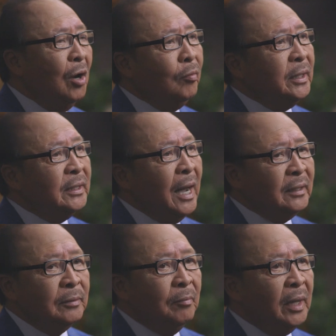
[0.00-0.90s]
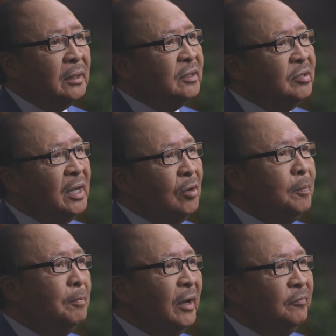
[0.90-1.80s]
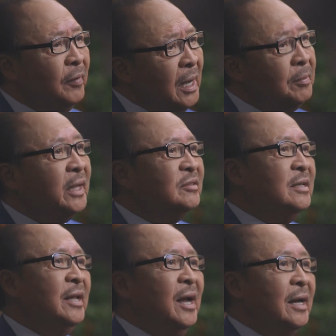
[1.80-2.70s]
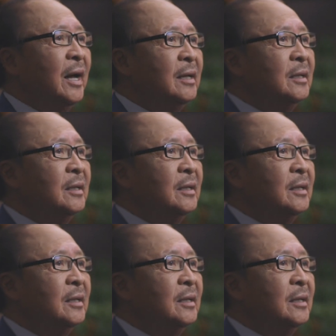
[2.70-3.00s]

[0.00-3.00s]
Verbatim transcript: I look at that, my, the tear of my families in there.